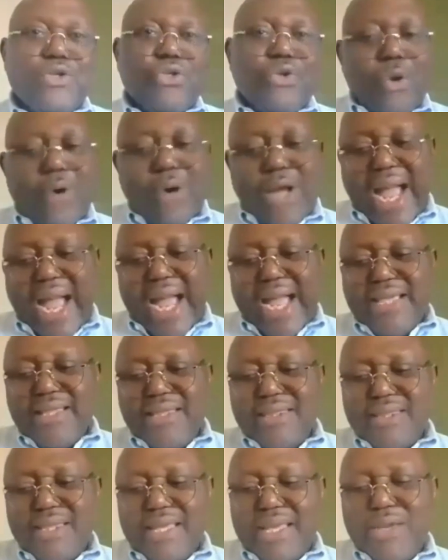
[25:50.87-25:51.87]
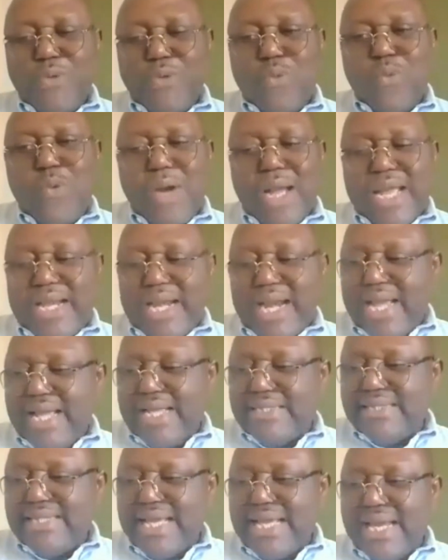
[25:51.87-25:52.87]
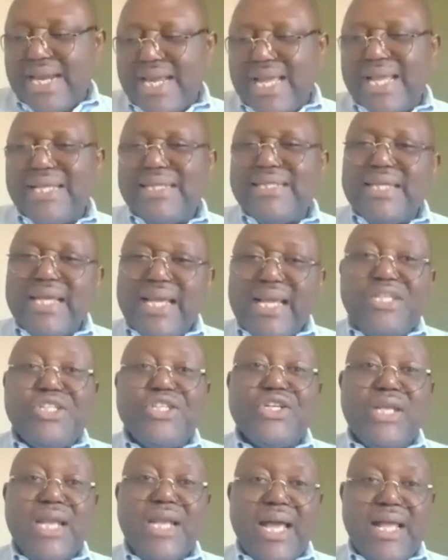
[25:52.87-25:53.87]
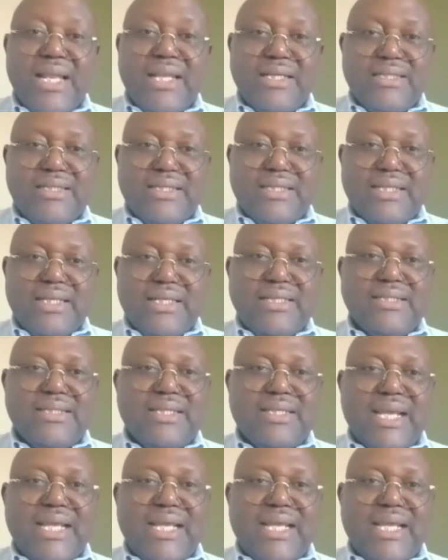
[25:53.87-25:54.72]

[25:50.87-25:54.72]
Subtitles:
So I think whereas there are intentionalities